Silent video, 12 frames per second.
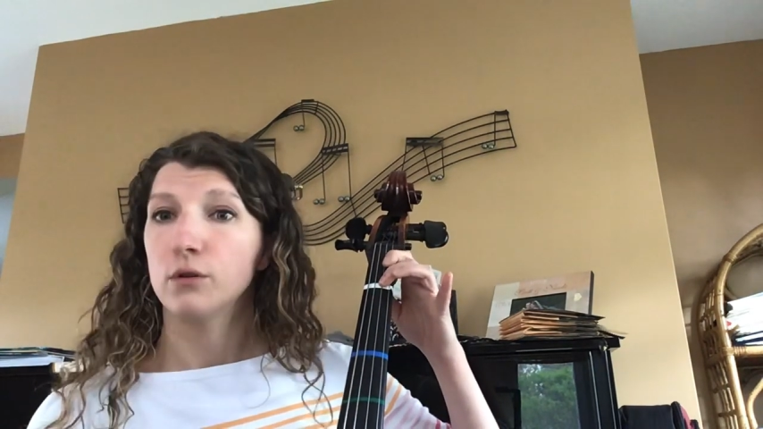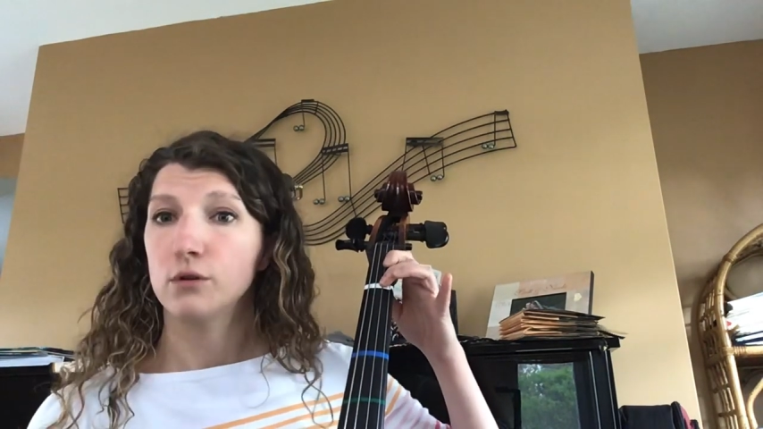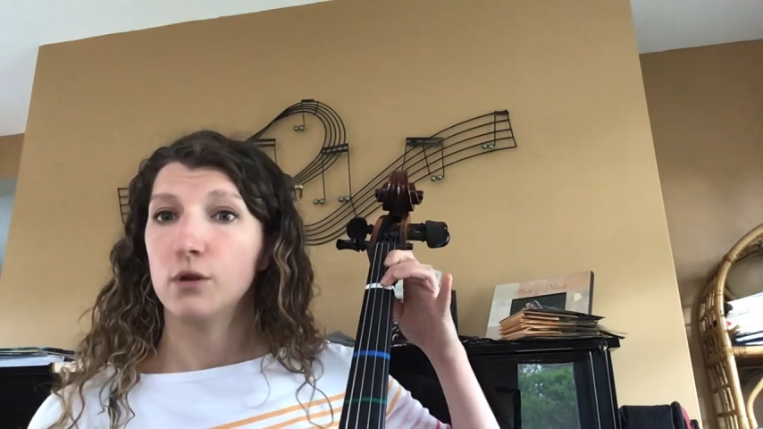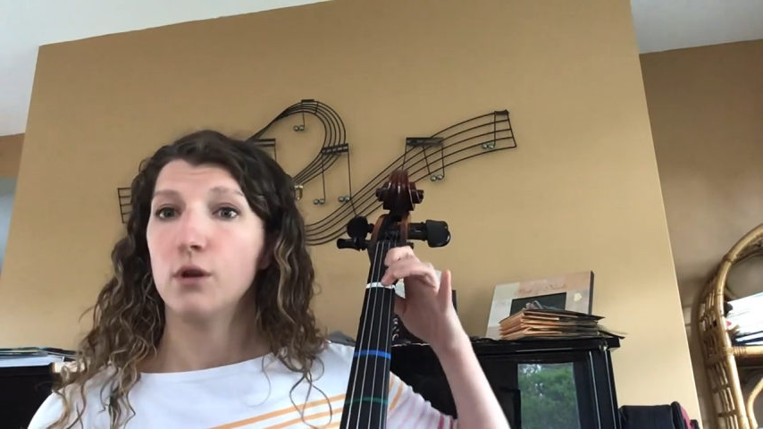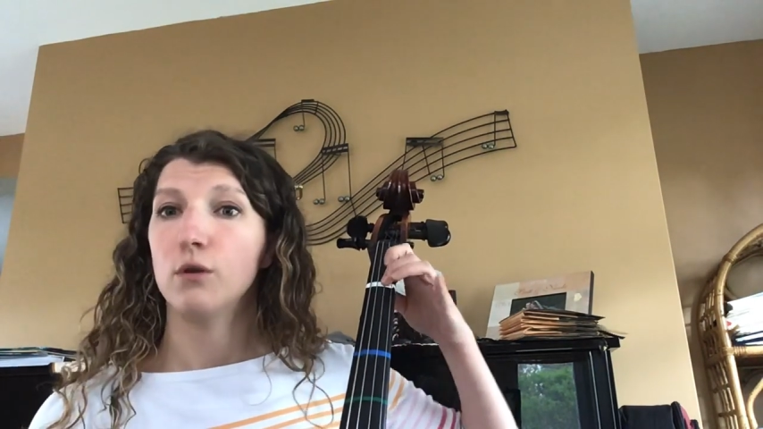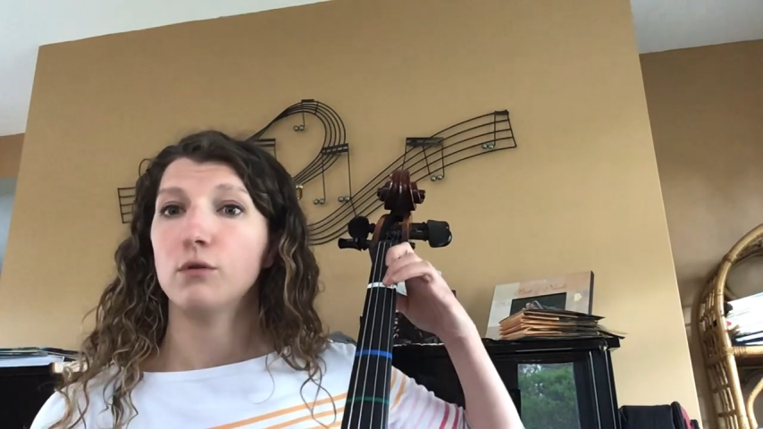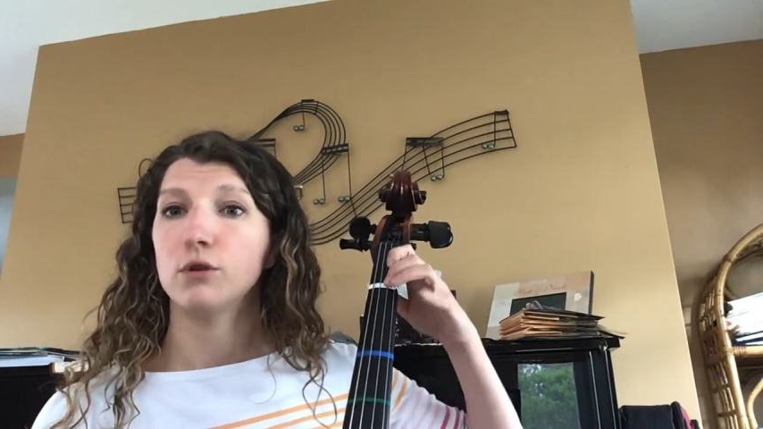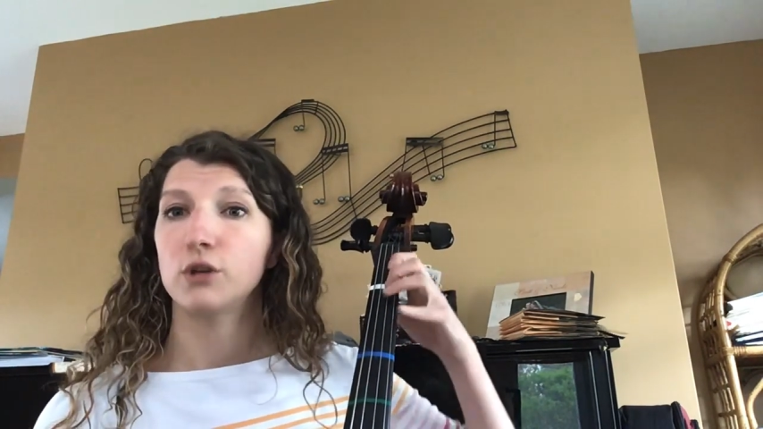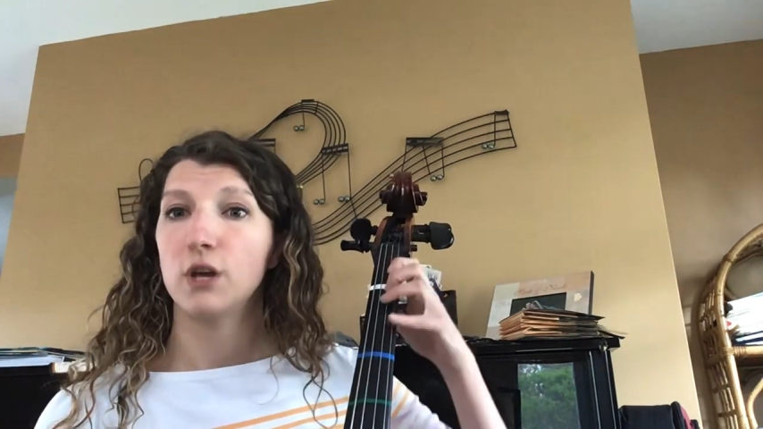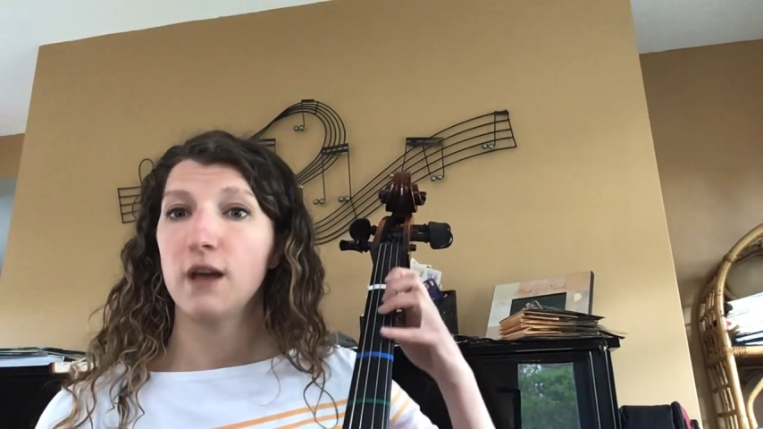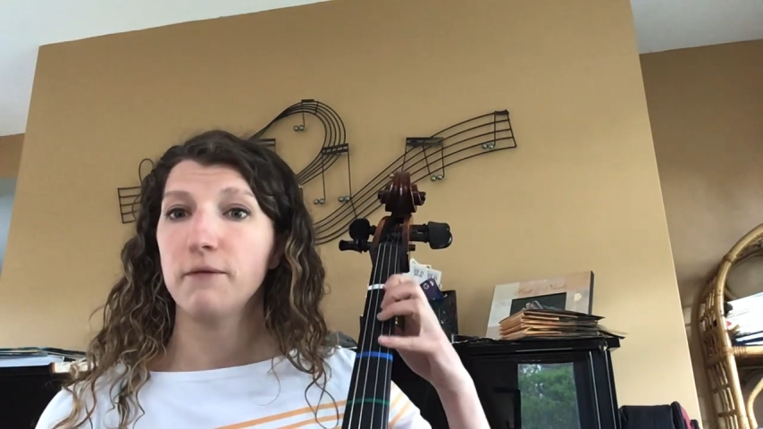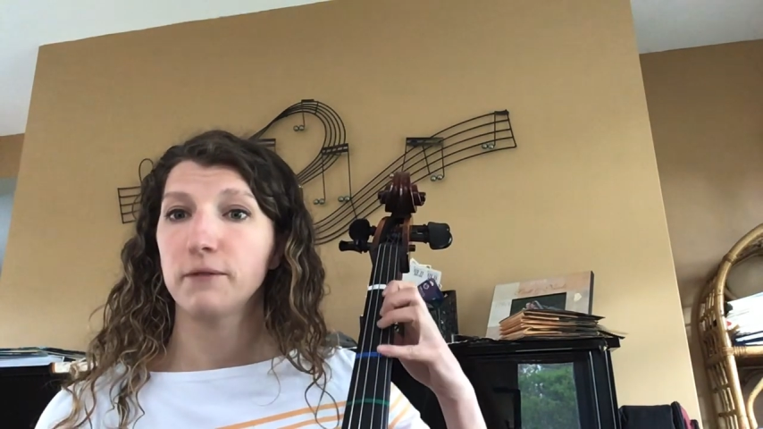2,
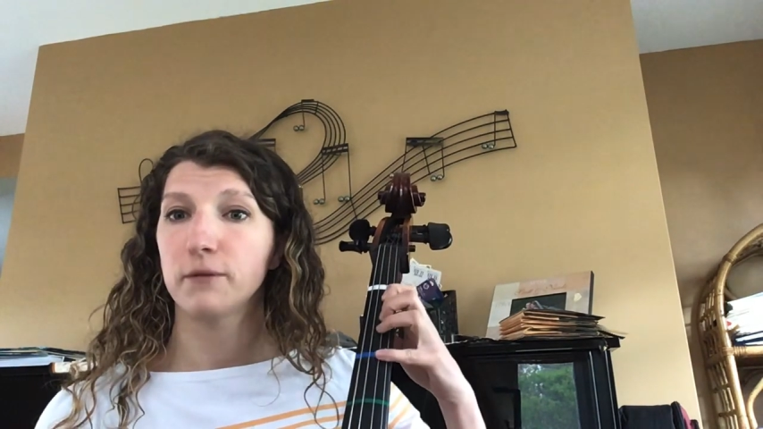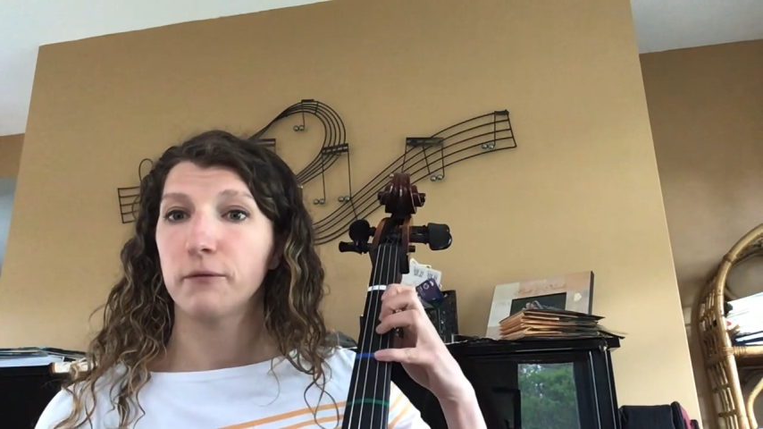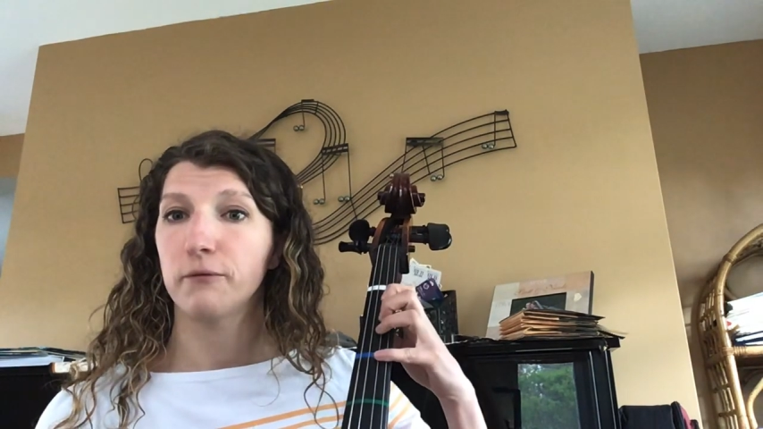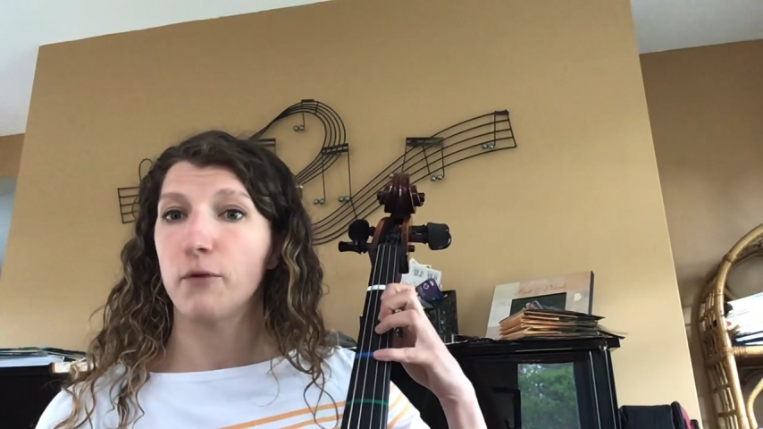shift,